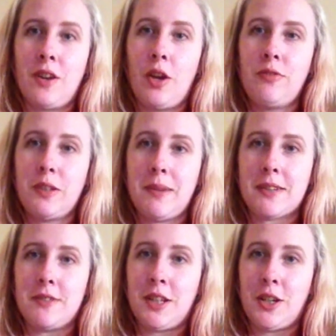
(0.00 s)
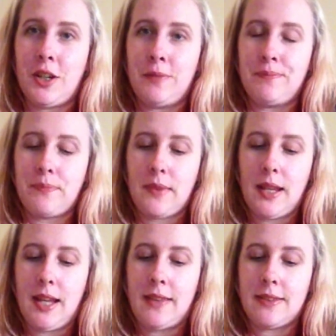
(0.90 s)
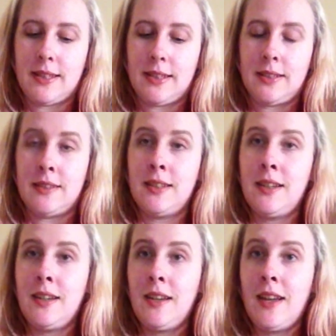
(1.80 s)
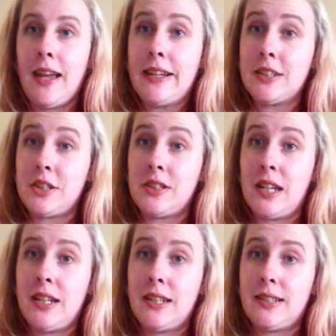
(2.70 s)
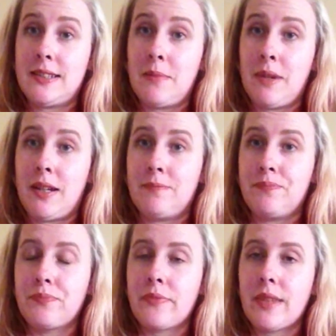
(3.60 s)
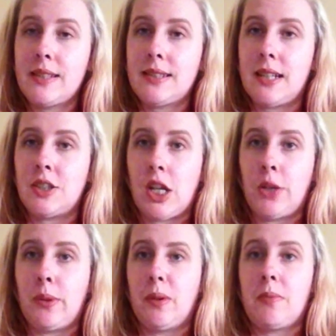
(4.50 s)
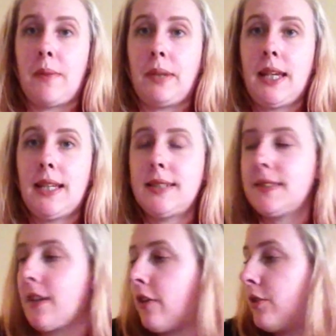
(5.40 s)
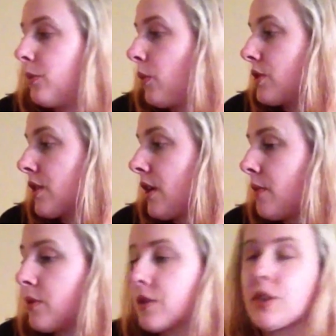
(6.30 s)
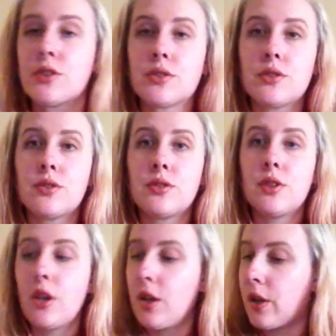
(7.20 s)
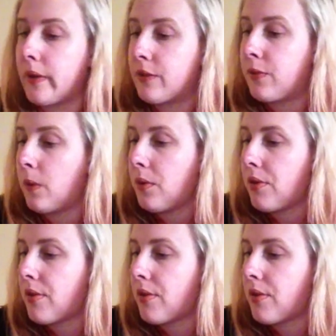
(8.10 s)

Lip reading: hopefully make a video at the end of December, start of January with my plans on what I want to do going forth.